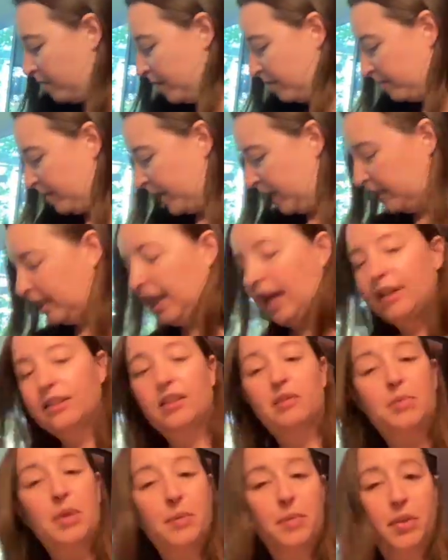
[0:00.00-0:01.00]
but lots
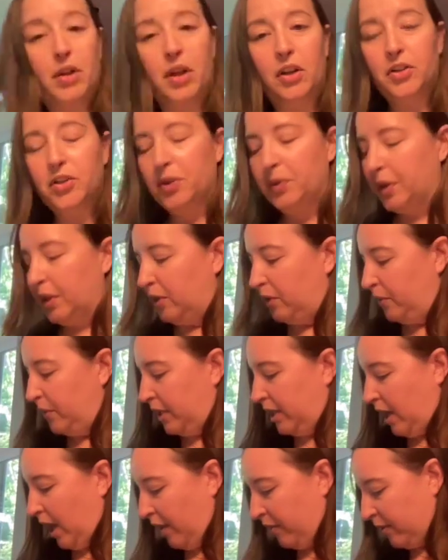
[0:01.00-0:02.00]
of people also
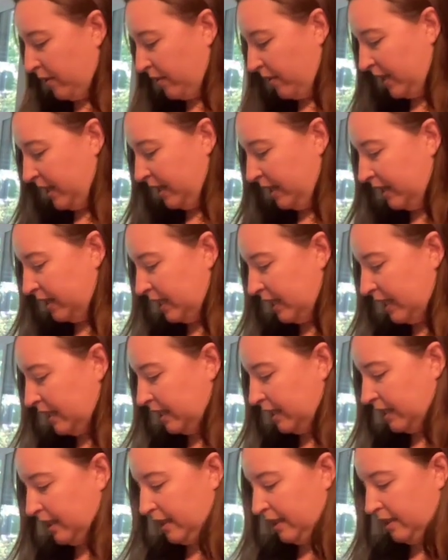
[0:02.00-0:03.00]
included other things,
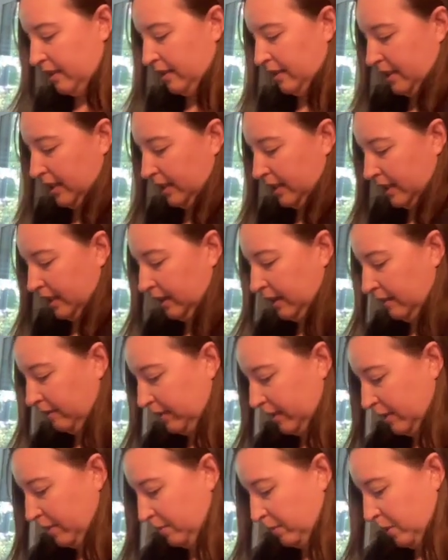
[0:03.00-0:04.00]
and this
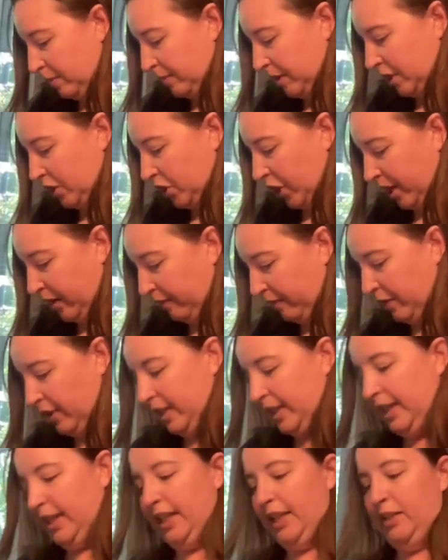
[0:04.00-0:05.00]
lovely woman, Jennifer,
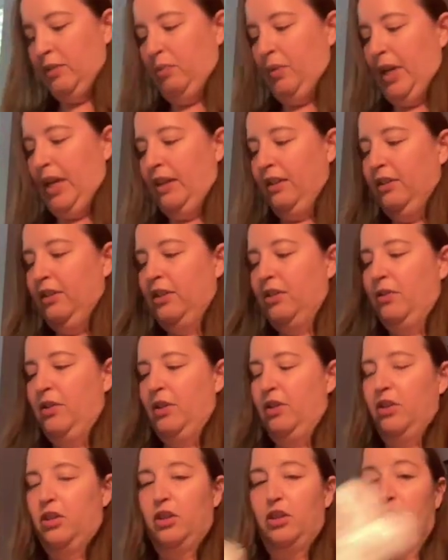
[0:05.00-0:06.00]
did as well. So
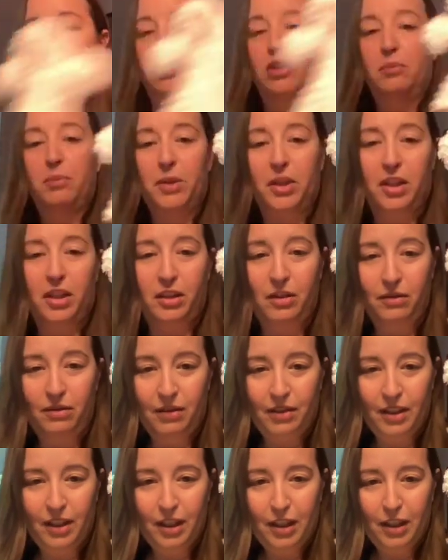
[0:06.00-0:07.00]
there's this super cute
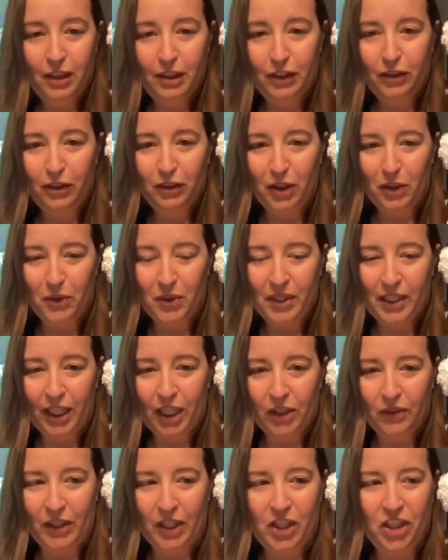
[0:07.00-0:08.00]
little ghost
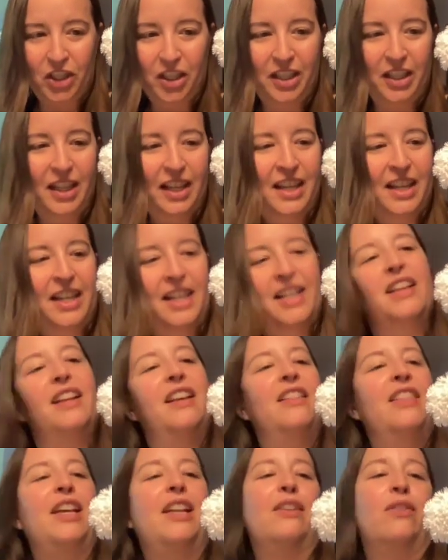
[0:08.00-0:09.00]
decoration
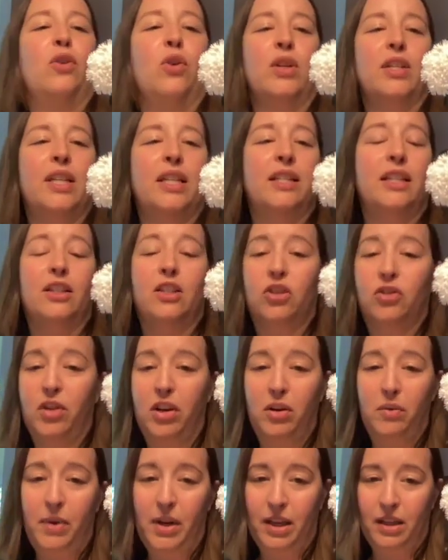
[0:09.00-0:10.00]
that, of course, I said
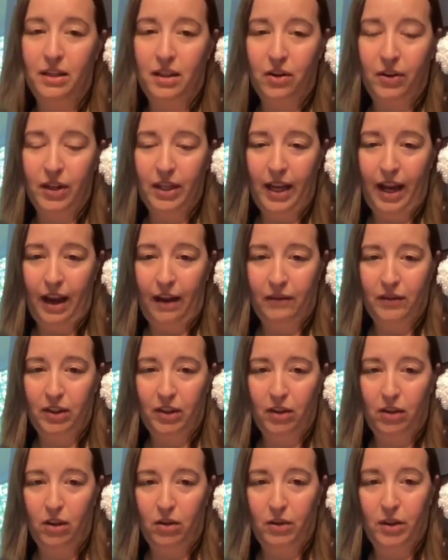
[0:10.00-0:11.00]
straight away is going to have to
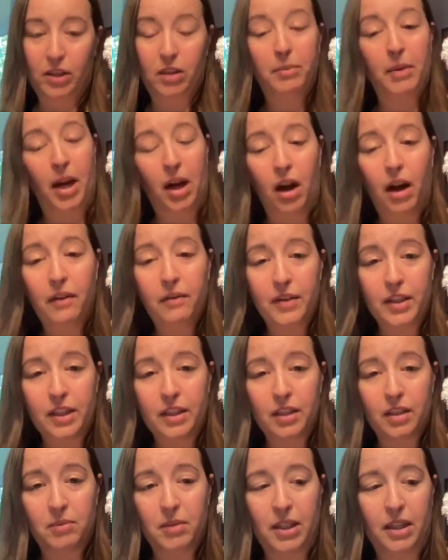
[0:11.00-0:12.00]
go into my
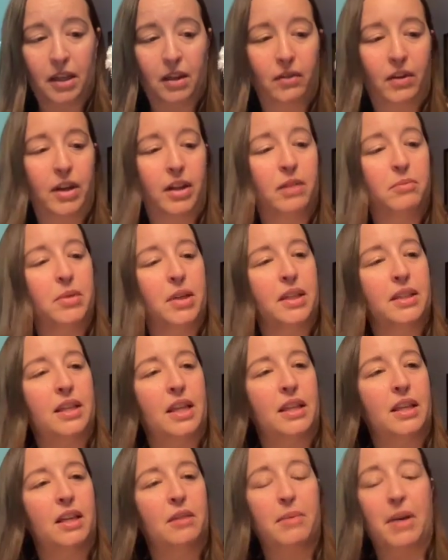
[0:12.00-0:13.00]
office to be decorated because I
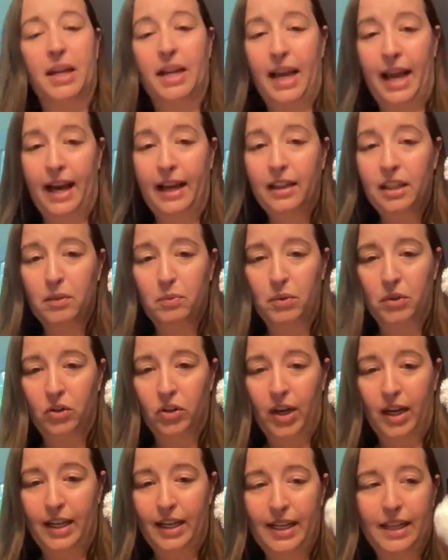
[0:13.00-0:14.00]
think my cats will
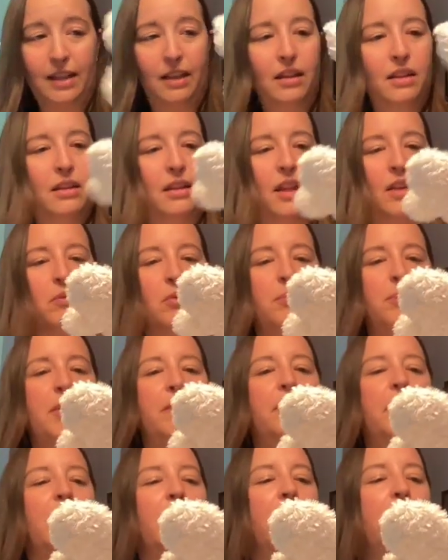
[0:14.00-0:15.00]
try to eat it. They will be
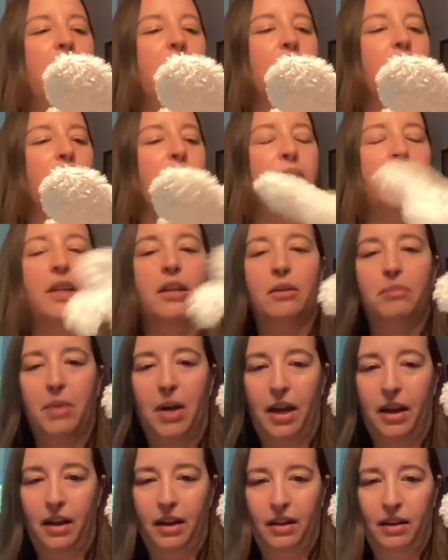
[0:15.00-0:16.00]
very intrigued
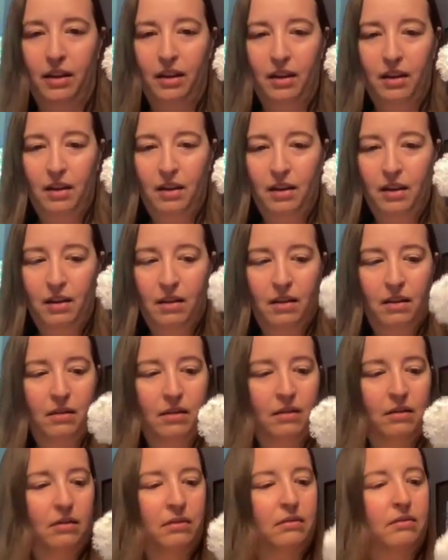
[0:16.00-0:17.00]
by
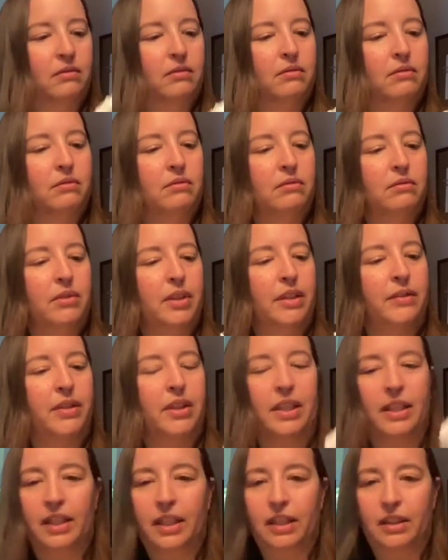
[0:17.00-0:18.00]
whatever
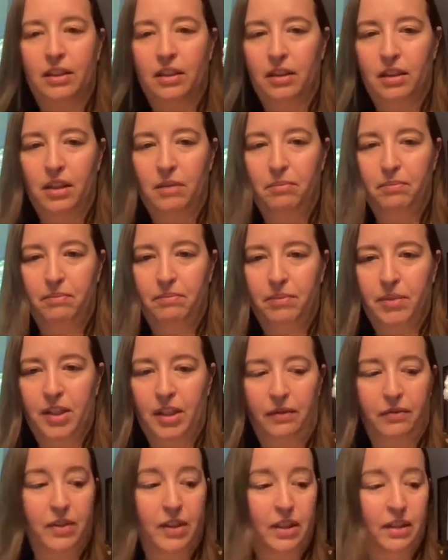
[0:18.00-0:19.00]
this tinsely
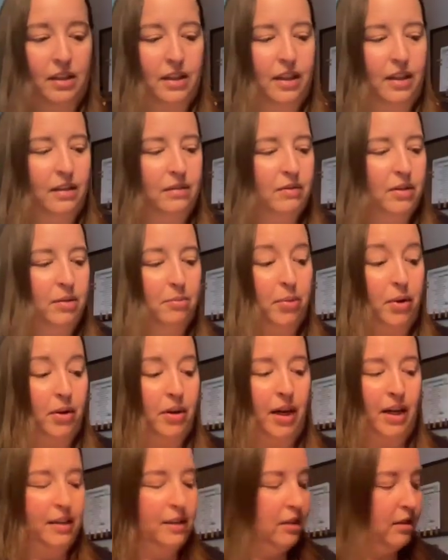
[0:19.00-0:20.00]
stuff is that
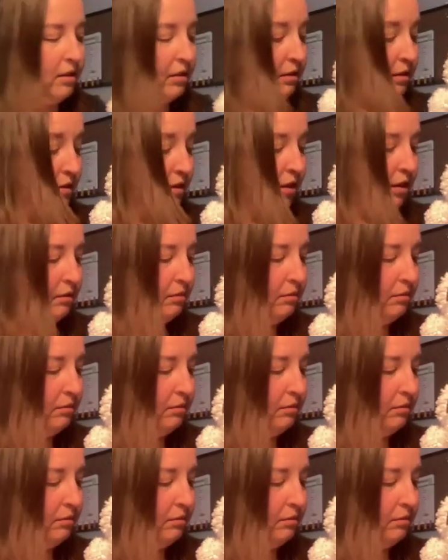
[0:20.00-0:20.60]
comprises the